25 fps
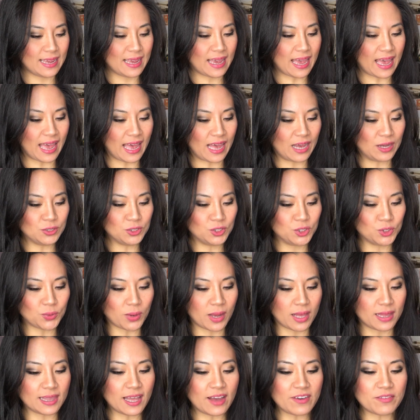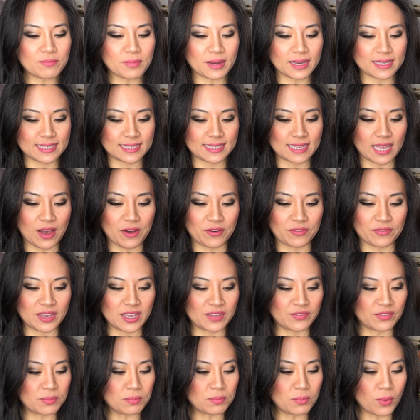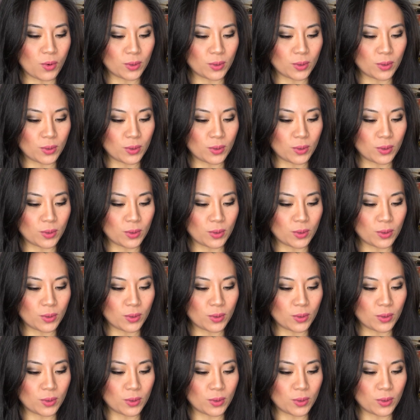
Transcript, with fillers: How do I love myself even